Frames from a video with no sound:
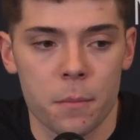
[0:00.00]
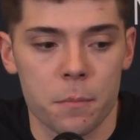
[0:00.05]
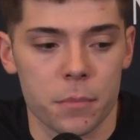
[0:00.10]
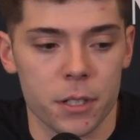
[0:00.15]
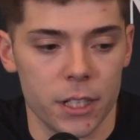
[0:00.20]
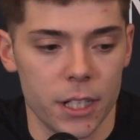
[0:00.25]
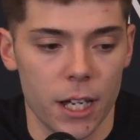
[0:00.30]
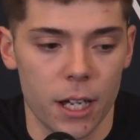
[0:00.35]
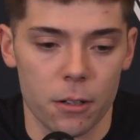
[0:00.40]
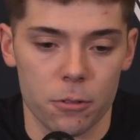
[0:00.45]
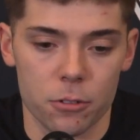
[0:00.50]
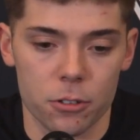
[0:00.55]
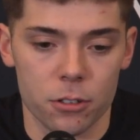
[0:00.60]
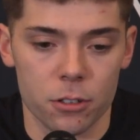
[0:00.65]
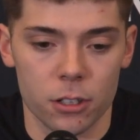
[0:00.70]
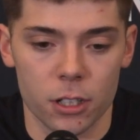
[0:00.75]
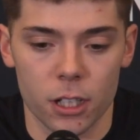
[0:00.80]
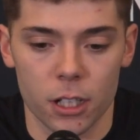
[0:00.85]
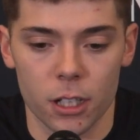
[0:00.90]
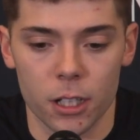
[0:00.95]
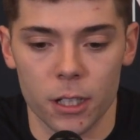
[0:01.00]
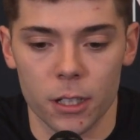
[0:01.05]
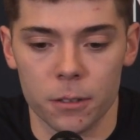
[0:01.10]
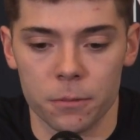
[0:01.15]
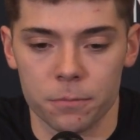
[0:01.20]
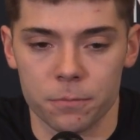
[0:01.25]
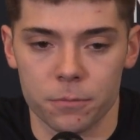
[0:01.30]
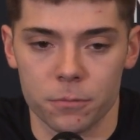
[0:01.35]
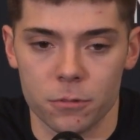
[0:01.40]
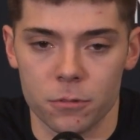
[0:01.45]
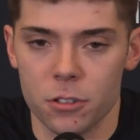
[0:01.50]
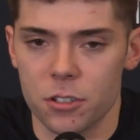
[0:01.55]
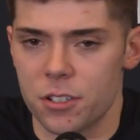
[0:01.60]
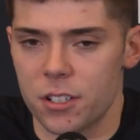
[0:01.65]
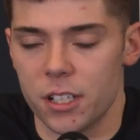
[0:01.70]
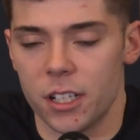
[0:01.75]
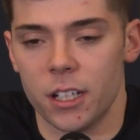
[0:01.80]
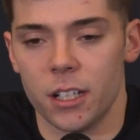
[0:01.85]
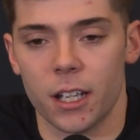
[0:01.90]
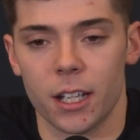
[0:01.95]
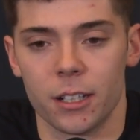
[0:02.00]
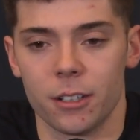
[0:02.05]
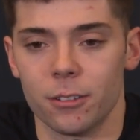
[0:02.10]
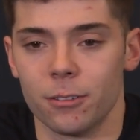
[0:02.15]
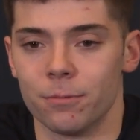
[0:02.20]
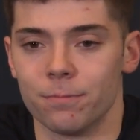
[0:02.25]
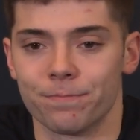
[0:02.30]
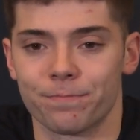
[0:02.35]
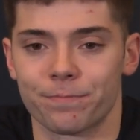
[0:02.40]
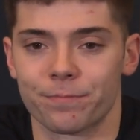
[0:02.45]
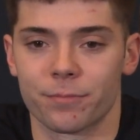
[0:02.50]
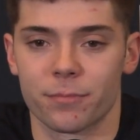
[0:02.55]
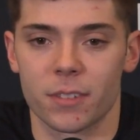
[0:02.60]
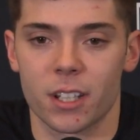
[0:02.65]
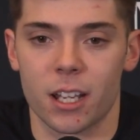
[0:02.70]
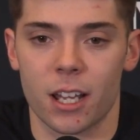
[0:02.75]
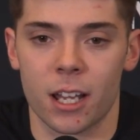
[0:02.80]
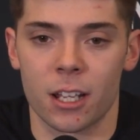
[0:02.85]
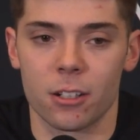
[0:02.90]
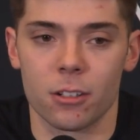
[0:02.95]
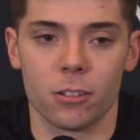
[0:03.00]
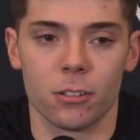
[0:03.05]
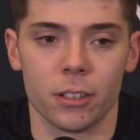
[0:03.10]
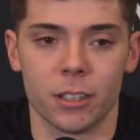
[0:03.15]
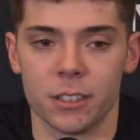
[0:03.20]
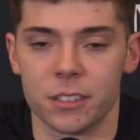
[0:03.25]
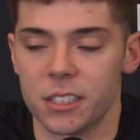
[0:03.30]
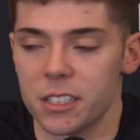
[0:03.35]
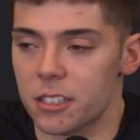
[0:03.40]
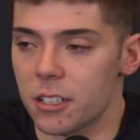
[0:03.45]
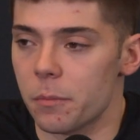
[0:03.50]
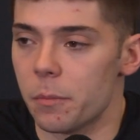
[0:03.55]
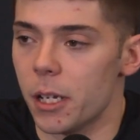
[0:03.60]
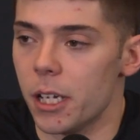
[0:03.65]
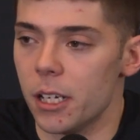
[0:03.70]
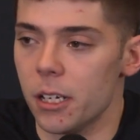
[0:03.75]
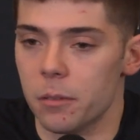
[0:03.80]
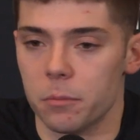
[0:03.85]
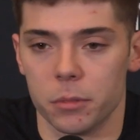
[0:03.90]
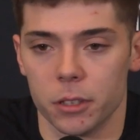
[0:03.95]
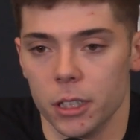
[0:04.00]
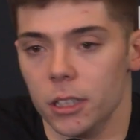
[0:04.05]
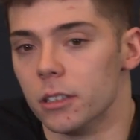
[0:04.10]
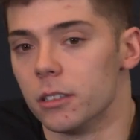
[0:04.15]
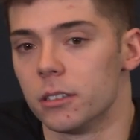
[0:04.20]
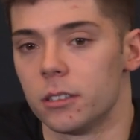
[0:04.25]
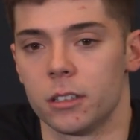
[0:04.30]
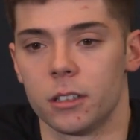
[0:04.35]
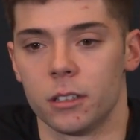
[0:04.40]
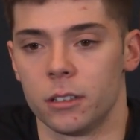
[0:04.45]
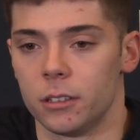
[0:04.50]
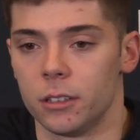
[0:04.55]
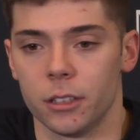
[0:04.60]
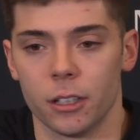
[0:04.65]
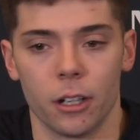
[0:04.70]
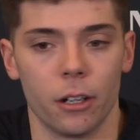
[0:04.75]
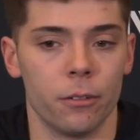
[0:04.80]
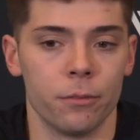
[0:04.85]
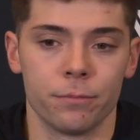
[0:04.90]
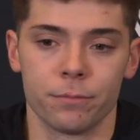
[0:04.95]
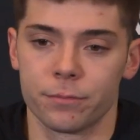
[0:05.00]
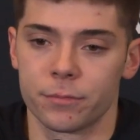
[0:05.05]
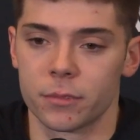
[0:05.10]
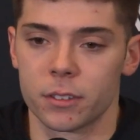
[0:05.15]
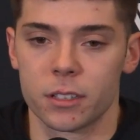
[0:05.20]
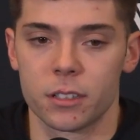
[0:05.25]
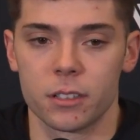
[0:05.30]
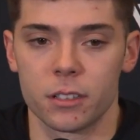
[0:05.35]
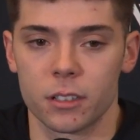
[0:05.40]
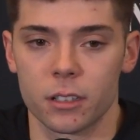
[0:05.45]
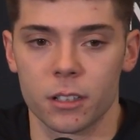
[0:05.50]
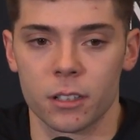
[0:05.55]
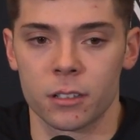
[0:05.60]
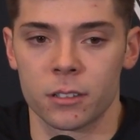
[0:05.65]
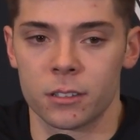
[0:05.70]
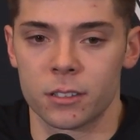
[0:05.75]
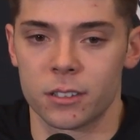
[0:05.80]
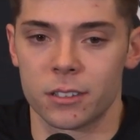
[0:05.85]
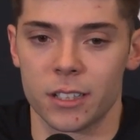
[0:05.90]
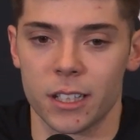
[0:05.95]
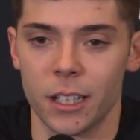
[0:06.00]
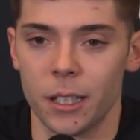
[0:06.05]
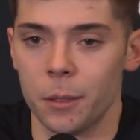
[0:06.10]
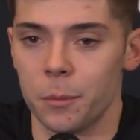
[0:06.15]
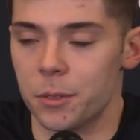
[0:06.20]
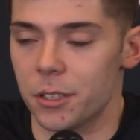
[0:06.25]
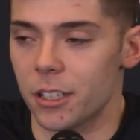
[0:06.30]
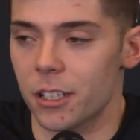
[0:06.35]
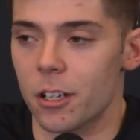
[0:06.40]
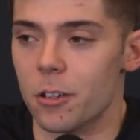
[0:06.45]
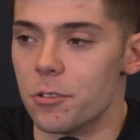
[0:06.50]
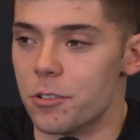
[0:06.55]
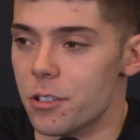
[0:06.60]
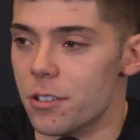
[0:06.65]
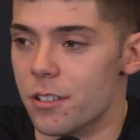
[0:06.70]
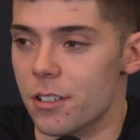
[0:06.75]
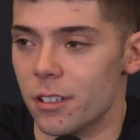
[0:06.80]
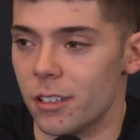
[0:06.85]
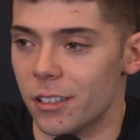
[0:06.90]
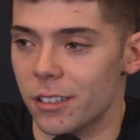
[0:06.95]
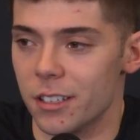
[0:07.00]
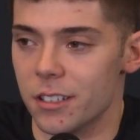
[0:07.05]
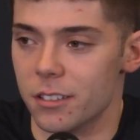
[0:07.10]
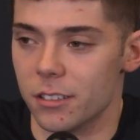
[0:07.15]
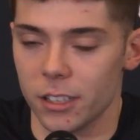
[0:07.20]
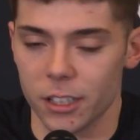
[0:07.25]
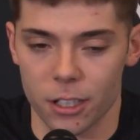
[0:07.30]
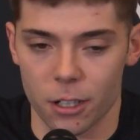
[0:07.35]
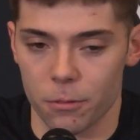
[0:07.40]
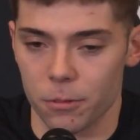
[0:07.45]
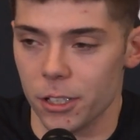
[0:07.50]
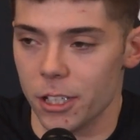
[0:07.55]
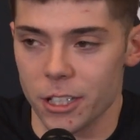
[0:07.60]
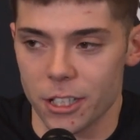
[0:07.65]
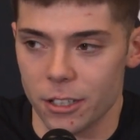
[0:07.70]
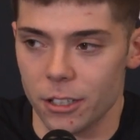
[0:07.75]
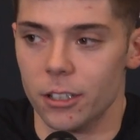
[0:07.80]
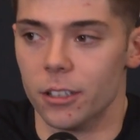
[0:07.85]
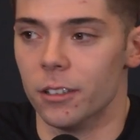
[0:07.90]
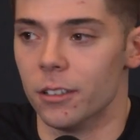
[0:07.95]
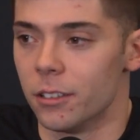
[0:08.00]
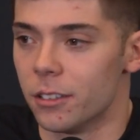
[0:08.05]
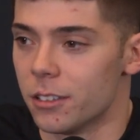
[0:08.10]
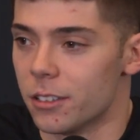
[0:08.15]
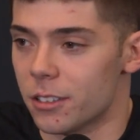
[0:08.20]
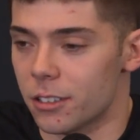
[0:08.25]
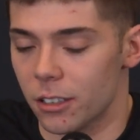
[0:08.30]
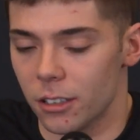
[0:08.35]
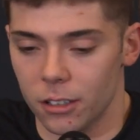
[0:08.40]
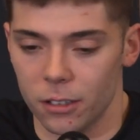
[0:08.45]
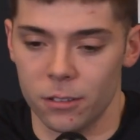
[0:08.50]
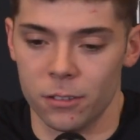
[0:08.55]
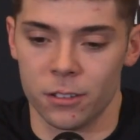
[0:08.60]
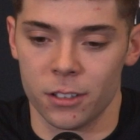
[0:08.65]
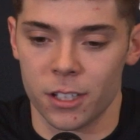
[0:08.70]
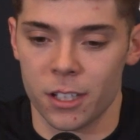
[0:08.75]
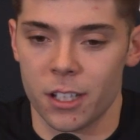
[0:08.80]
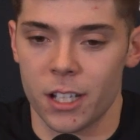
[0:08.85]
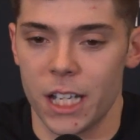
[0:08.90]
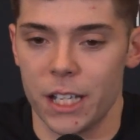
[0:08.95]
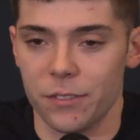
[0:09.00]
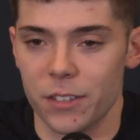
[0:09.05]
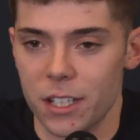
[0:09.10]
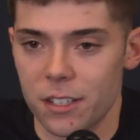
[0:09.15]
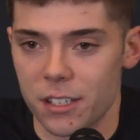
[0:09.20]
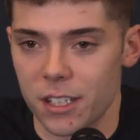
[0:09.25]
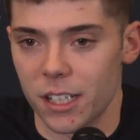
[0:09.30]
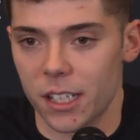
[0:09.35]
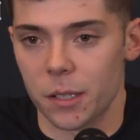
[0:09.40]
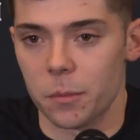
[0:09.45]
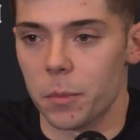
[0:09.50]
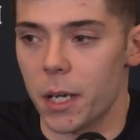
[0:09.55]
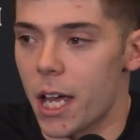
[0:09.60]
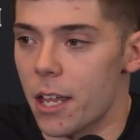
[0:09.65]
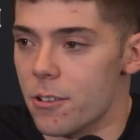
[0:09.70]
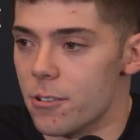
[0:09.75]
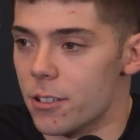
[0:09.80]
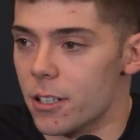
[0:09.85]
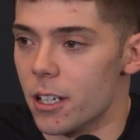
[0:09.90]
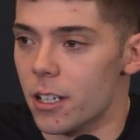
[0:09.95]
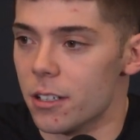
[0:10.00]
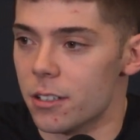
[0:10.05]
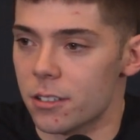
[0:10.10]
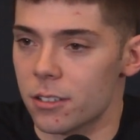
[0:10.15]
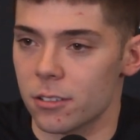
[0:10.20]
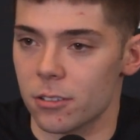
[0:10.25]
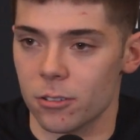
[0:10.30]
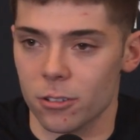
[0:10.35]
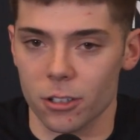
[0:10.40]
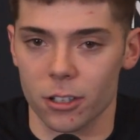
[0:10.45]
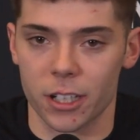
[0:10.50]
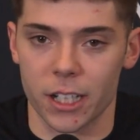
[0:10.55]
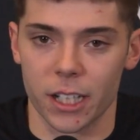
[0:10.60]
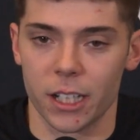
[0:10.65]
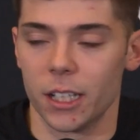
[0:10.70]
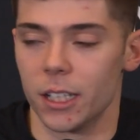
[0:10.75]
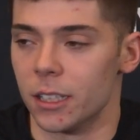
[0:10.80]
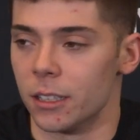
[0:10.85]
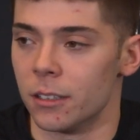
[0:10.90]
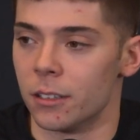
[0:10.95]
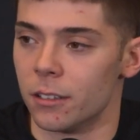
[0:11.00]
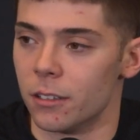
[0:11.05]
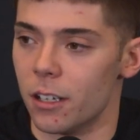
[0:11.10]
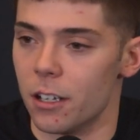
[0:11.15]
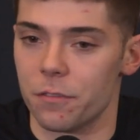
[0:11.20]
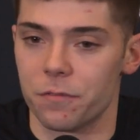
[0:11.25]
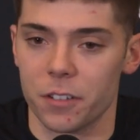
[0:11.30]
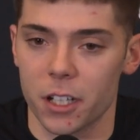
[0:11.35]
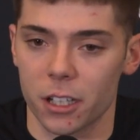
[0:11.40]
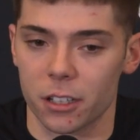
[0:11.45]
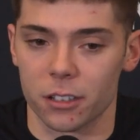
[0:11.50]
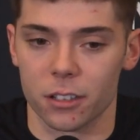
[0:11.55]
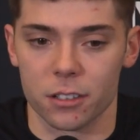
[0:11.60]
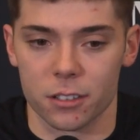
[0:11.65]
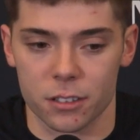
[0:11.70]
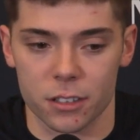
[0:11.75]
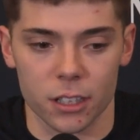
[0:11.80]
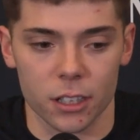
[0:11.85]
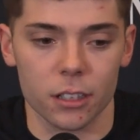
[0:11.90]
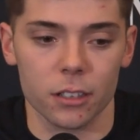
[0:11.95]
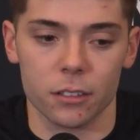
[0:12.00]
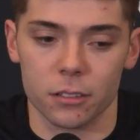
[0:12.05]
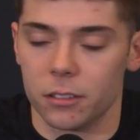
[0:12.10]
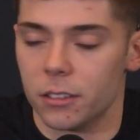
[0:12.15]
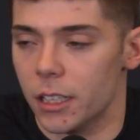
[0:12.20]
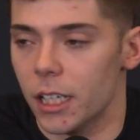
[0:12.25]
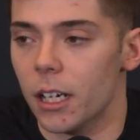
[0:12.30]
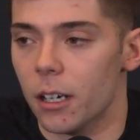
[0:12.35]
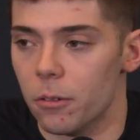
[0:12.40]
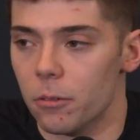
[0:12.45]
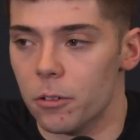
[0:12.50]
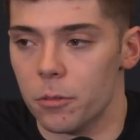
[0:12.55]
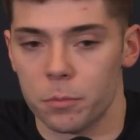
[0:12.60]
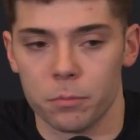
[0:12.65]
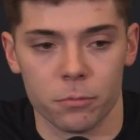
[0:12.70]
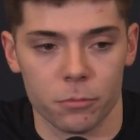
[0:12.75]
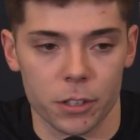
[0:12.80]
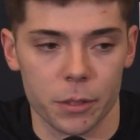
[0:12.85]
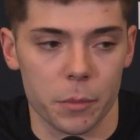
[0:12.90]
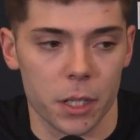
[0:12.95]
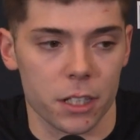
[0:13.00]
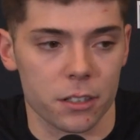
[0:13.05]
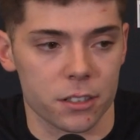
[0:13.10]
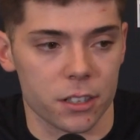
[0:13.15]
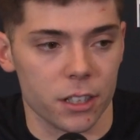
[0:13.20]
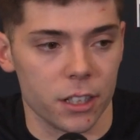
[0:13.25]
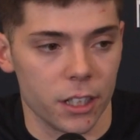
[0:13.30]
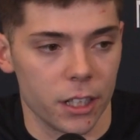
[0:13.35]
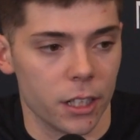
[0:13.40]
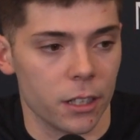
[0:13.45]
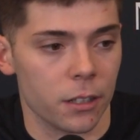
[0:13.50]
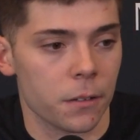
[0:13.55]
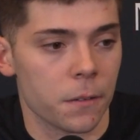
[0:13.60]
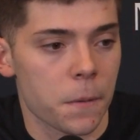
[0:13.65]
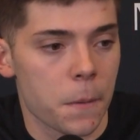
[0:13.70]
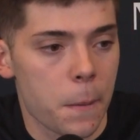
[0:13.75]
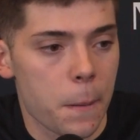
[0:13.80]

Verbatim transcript: But yeah, we'll uh, we'll see. I don't I don't anticipate it, but you know, teams and coaches in this league are really good. So if they think it bothered us or can affect us, then yeah, we'll, we might see it again.